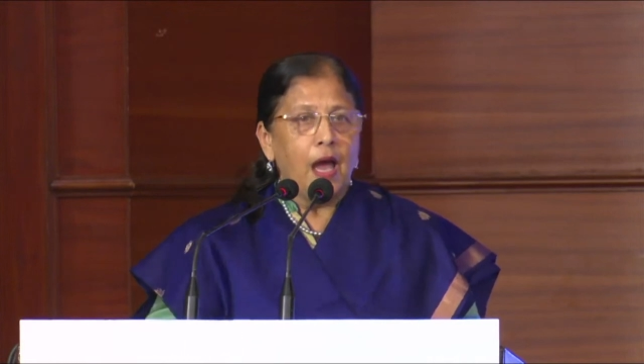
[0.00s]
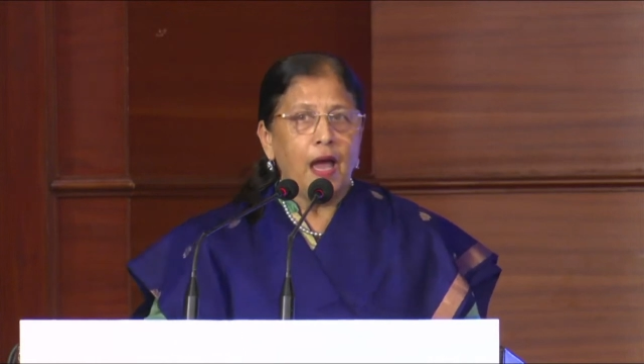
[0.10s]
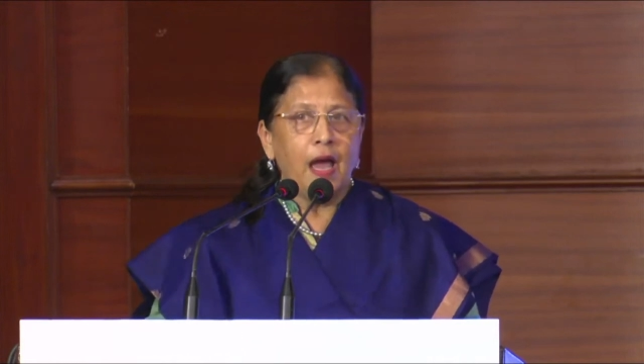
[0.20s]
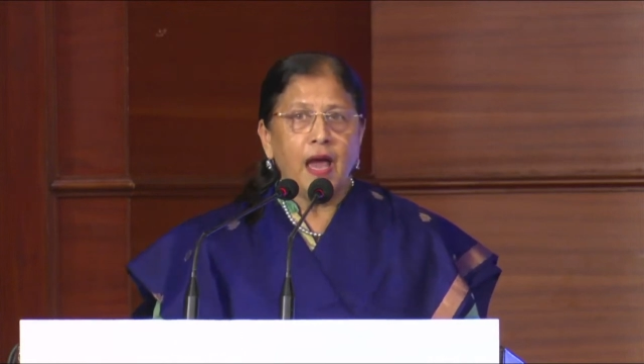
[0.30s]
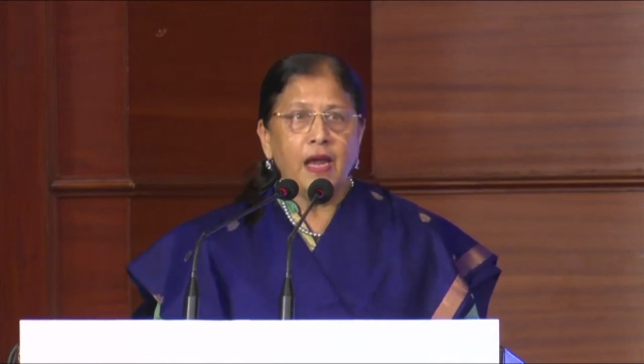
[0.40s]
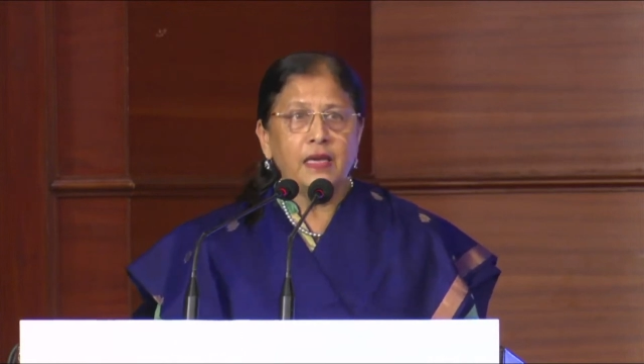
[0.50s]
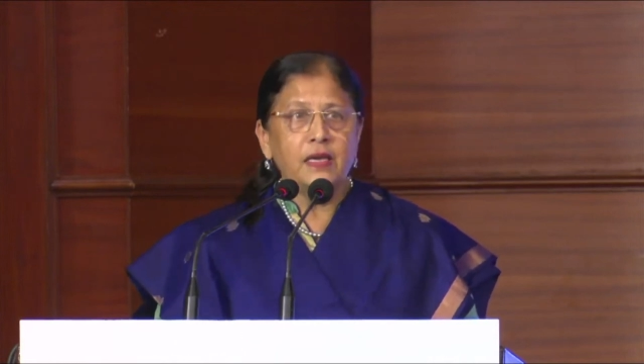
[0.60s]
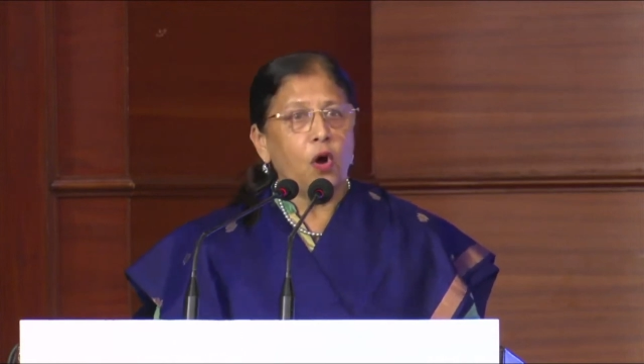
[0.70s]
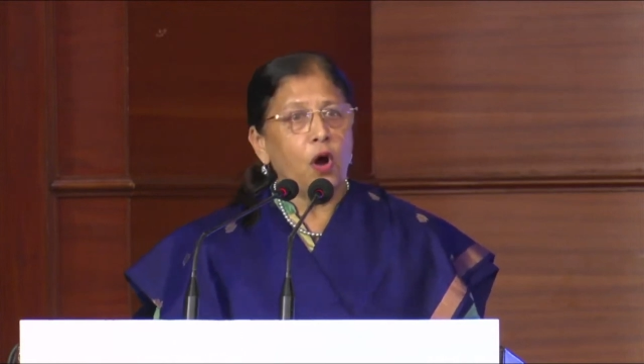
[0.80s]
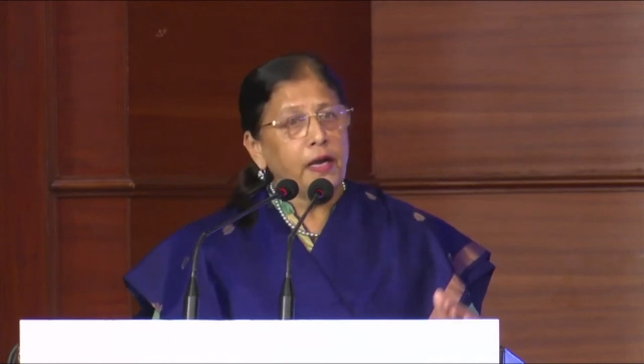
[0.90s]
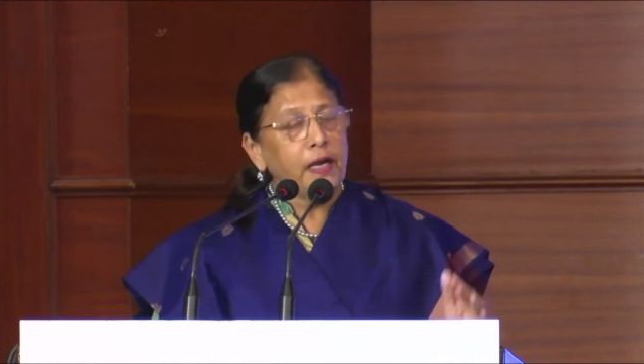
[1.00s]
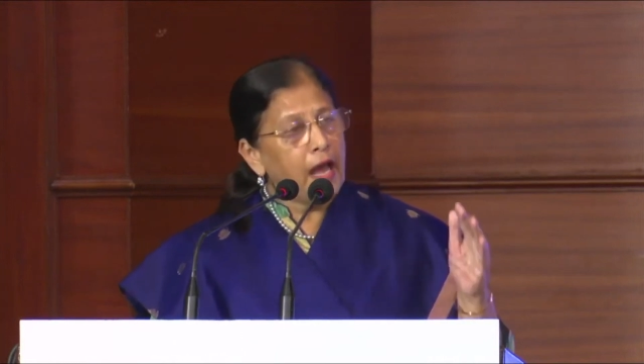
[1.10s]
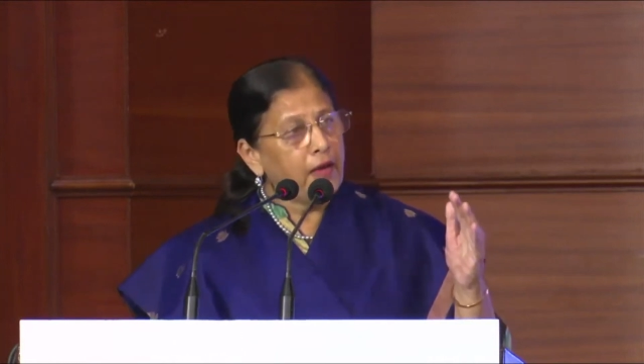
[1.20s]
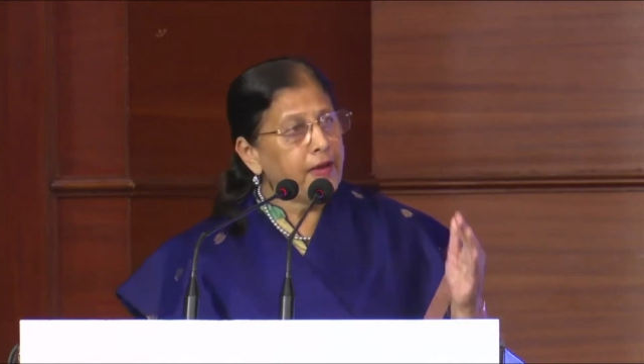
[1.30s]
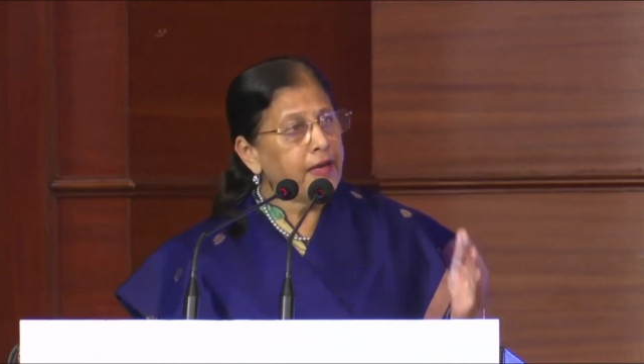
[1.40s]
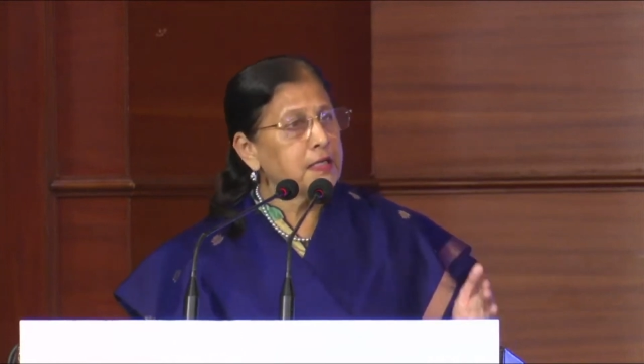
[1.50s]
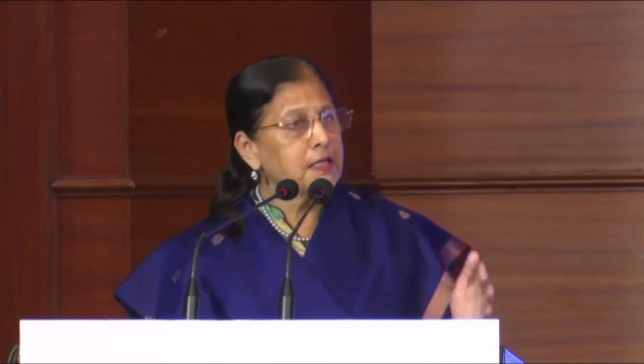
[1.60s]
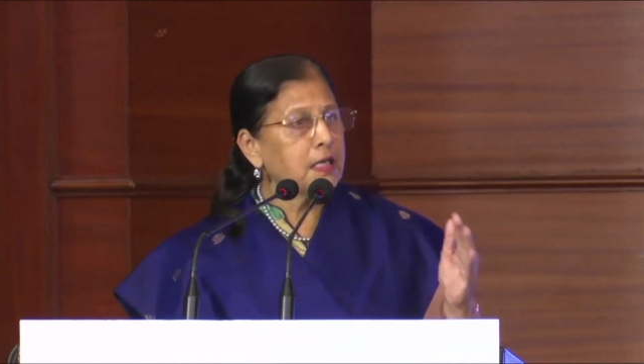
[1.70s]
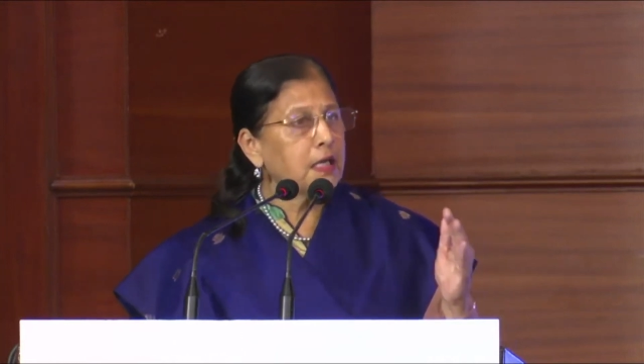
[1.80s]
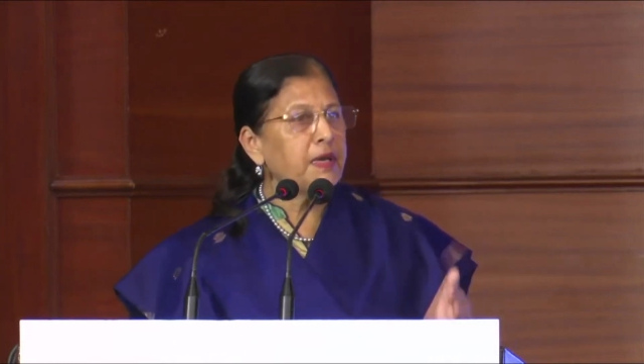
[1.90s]
And not having
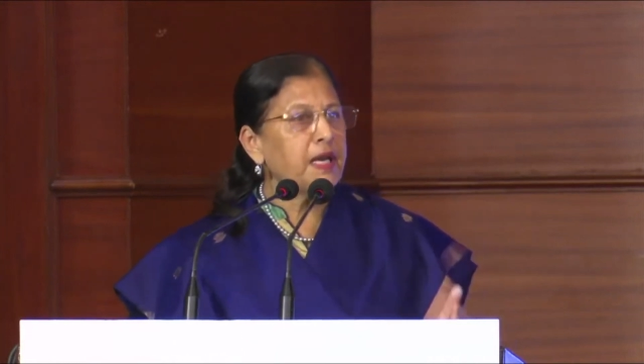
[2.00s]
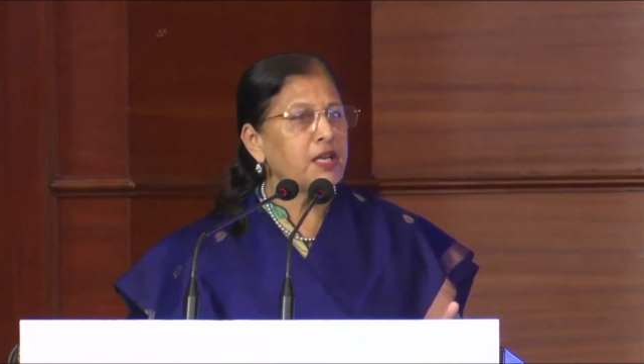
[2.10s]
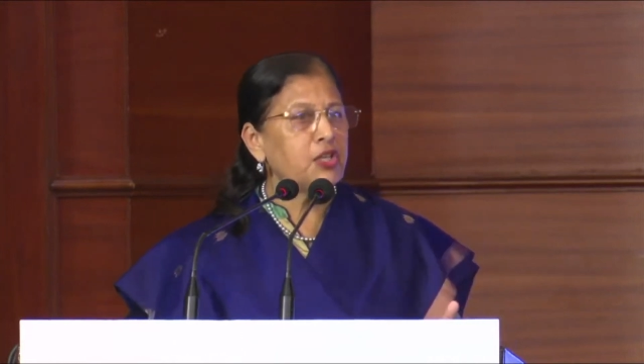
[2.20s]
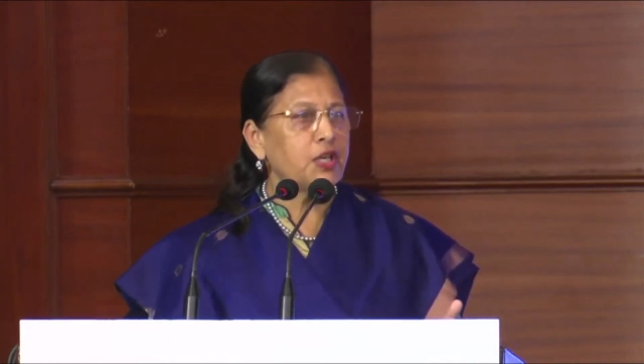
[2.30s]
discrimination